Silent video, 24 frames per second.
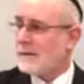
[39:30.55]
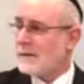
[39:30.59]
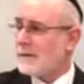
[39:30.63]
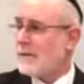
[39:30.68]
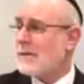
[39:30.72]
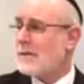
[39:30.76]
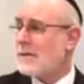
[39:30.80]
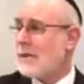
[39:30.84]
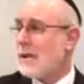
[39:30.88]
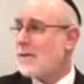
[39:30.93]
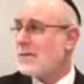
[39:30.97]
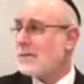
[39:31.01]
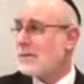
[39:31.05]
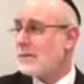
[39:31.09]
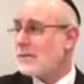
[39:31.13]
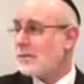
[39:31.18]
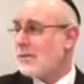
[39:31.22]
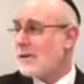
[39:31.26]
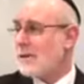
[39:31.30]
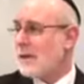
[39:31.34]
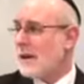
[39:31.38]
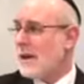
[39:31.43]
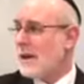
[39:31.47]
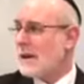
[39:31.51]
Just those
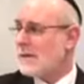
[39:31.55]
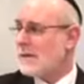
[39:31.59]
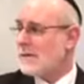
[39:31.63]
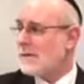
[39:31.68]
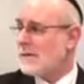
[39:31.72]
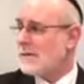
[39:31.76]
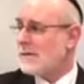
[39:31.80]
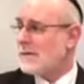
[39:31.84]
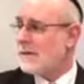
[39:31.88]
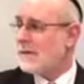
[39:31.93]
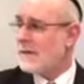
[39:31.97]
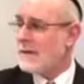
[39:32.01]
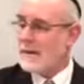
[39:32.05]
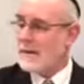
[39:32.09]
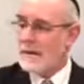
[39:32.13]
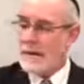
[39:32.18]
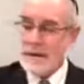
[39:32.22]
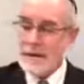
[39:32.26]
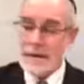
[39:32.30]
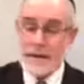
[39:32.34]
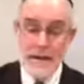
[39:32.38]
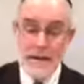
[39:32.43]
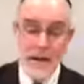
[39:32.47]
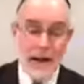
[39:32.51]
three things.
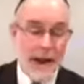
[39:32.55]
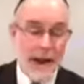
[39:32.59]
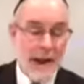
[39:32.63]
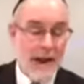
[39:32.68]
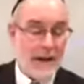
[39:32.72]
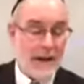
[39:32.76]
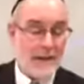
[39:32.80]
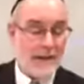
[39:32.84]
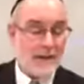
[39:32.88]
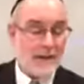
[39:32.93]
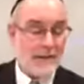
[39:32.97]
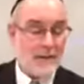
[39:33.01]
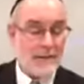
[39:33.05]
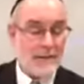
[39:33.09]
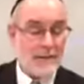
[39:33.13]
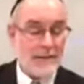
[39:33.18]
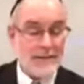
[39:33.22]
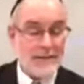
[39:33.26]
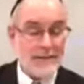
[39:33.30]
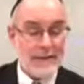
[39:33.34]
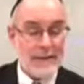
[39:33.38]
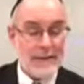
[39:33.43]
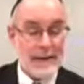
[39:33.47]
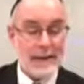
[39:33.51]
And the
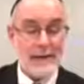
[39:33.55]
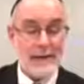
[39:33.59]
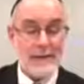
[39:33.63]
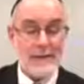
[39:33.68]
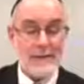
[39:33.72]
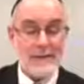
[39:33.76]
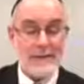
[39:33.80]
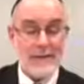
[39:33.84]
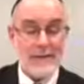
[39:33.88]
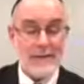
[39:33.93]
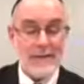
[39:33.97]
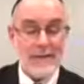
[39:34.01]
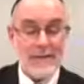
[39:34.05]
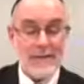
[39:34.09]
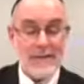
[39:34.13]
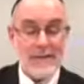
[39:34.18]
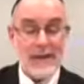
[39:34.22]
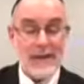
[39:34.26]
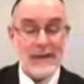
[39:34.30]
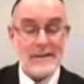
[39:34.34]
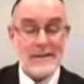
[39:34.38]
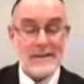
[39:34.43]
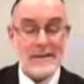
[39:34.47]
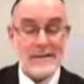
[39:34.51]
very
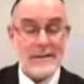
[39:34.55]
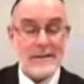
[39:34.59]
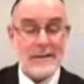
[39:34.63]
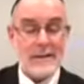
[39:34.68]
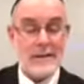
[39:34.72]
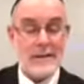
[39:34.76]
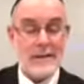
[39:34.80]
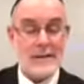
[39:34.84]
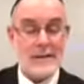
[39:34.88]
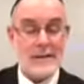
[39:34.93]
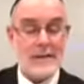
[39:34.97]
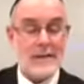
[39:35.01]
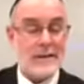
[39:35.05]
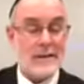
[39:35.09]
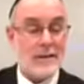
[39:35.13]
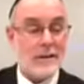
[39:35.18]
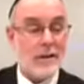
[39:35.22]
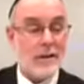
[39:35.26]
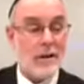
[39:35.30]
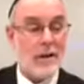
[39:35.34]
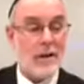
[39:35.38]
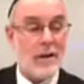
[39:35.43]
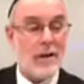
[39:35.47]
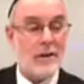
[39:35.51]
faint signal in
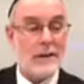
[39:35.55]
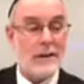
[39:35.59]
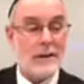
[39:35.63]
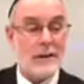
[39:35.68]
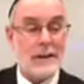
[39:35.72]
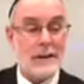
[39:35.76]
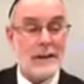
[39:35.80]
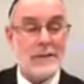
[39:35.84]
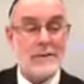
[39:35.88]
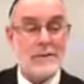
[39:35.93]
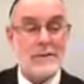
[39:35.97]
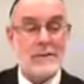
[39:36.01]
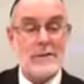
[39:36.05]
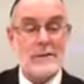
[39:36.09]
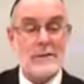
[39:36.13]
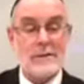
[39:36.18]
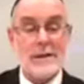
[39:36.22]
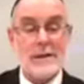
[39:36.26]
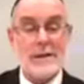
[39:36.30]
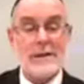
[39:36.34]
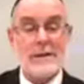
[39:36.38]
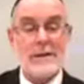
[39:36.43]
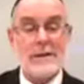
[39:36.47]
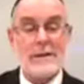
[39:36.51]
their heart that they were
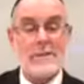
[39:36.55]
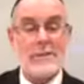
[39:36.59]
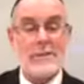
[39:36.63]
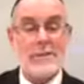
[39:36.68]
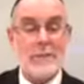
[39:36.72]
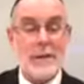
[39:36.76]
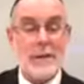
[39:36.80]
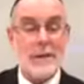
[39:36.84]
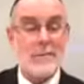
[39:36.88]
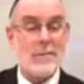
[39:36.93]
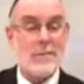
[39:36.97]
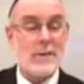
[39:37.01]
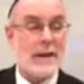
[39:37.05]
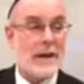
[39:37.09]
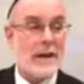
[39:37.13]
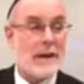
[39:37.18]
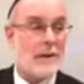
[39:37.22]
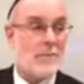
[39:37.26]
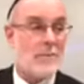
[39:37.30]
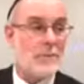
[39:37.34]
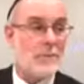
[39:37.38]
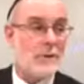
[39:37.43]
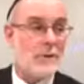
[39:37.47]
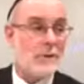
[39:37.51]
descendants from
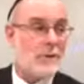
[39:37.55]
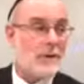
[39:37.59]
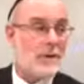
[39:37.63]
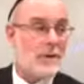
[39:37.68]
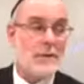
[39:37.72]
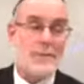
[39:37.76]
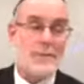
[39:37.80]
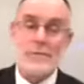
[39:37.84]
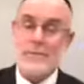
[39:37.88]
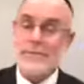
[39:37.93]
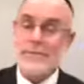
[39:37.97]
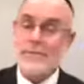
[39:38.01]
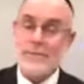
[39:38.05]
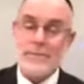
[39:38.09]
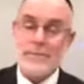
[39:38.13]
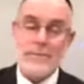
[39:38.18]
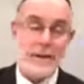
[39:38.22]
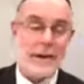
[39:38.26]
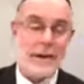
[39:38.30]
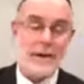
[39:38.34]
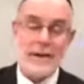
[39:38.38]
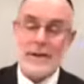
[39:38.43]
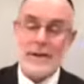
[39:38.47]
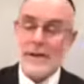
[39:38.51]
Abraham was
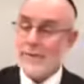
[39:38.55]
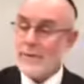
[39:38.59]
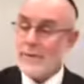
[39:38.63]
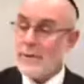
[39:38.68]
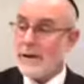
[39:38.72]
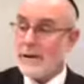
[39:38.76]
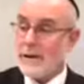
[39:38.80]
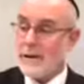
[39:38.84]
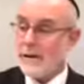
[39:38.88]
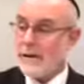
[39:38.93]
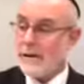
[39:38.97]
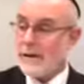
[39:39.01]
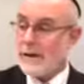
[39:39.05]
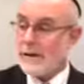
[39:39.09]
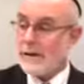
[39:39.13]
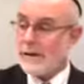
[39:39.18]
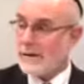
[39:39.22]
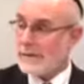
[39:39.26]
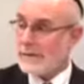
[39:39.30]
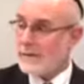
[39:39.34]
barely, barely there.